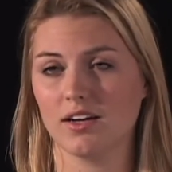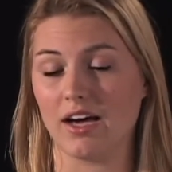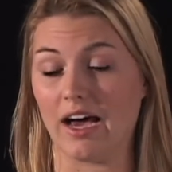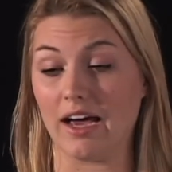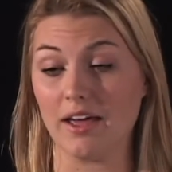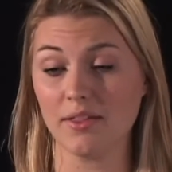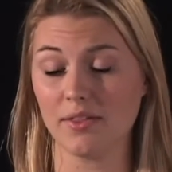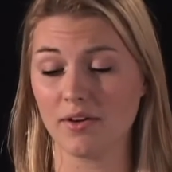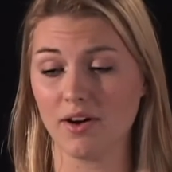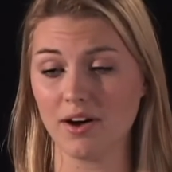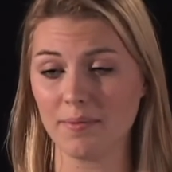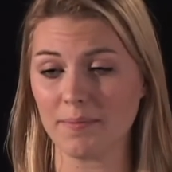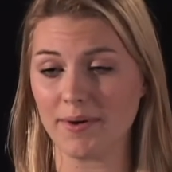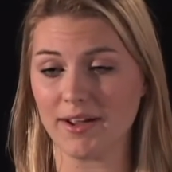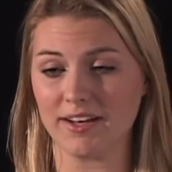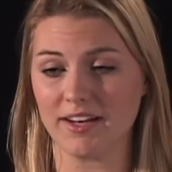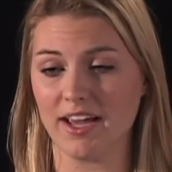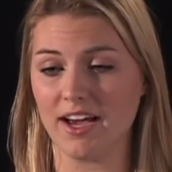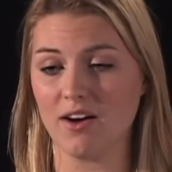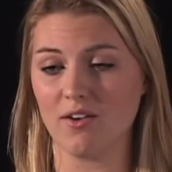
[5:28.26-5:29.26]
I thought
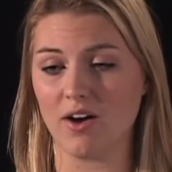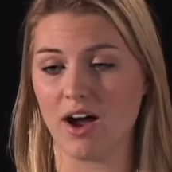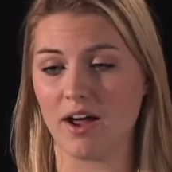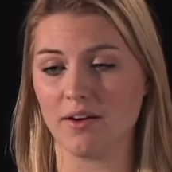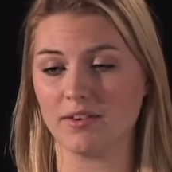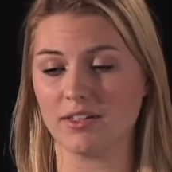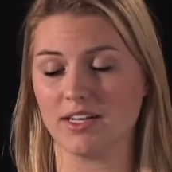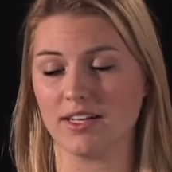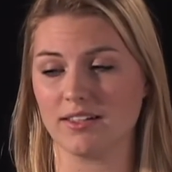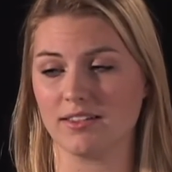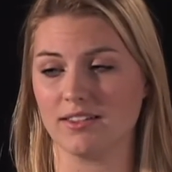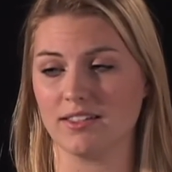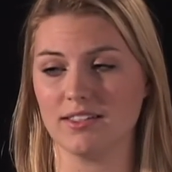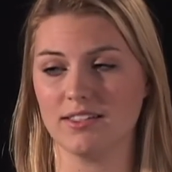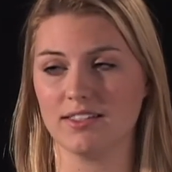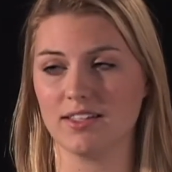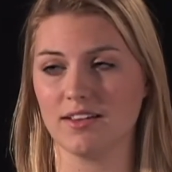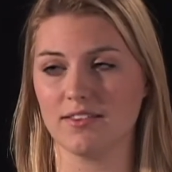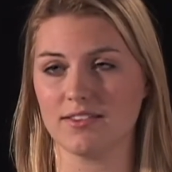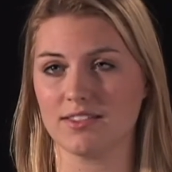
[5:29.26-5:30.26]
by now I would at
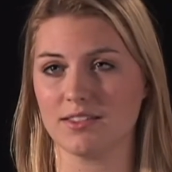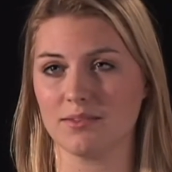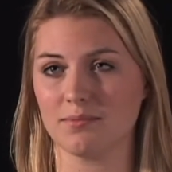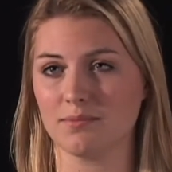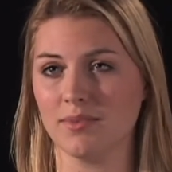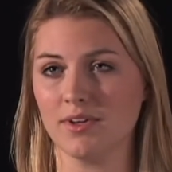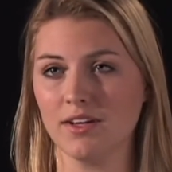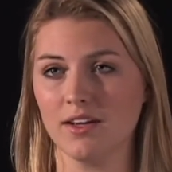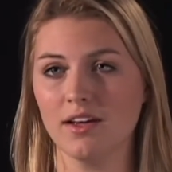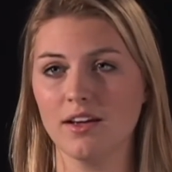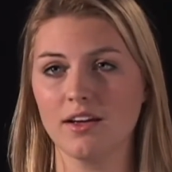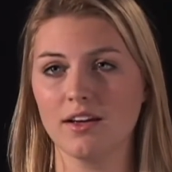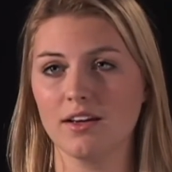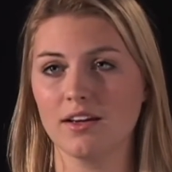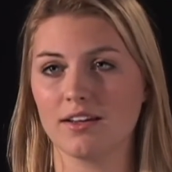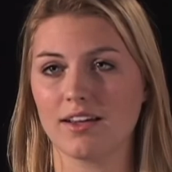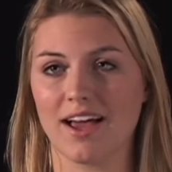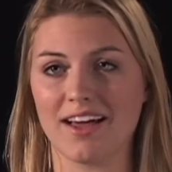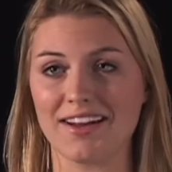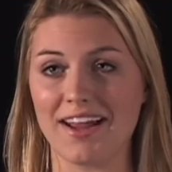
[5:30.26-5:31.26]
least have some
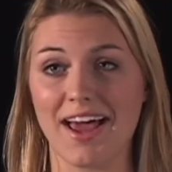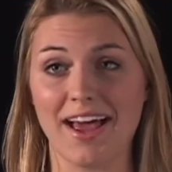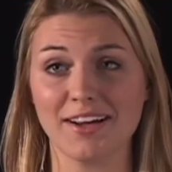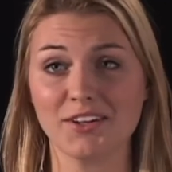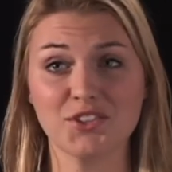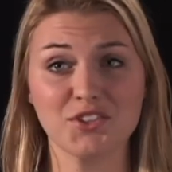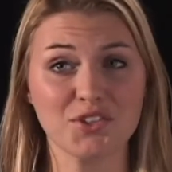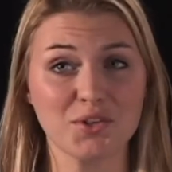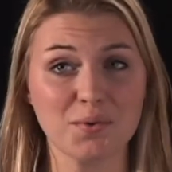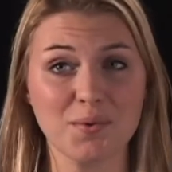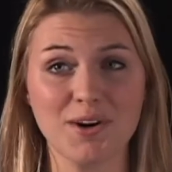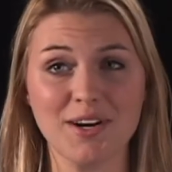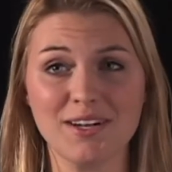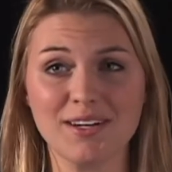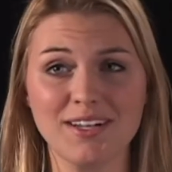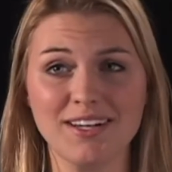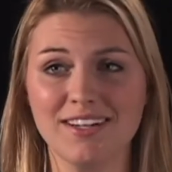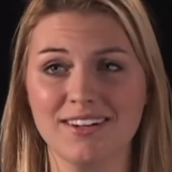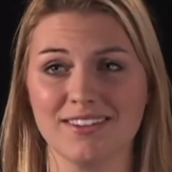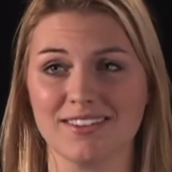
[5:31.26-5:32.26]
kind of extra
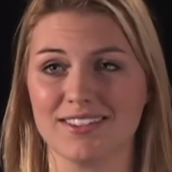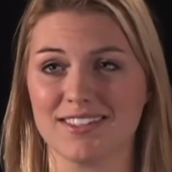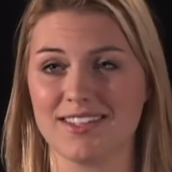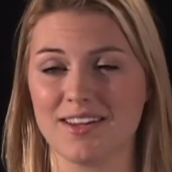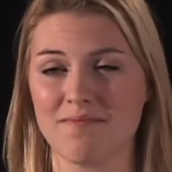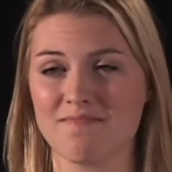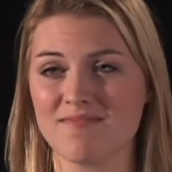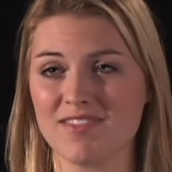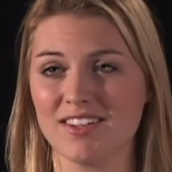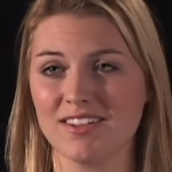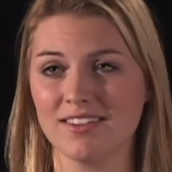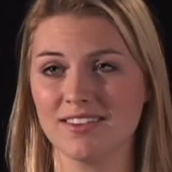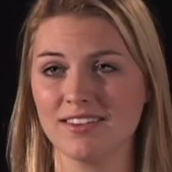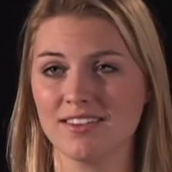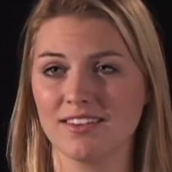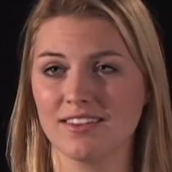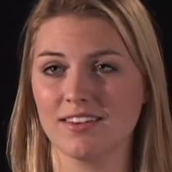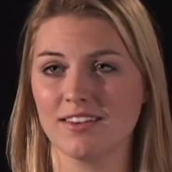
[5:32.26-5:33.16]
work or something.